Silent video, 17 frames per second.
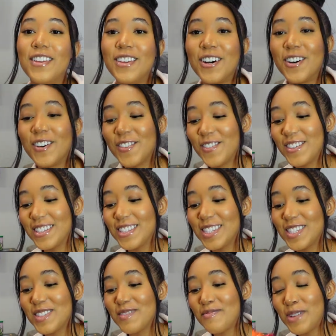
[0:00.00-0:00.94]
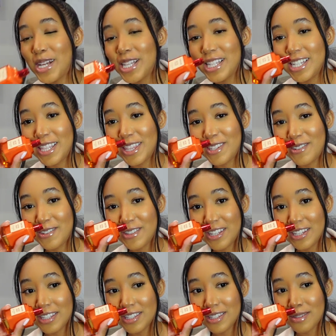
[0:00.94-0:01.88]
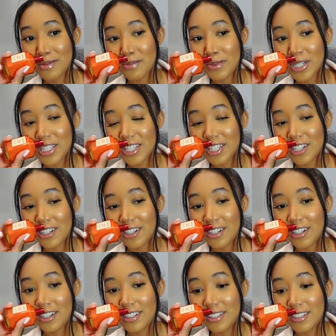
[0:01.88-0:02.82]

No, you can smell it through this spritzer.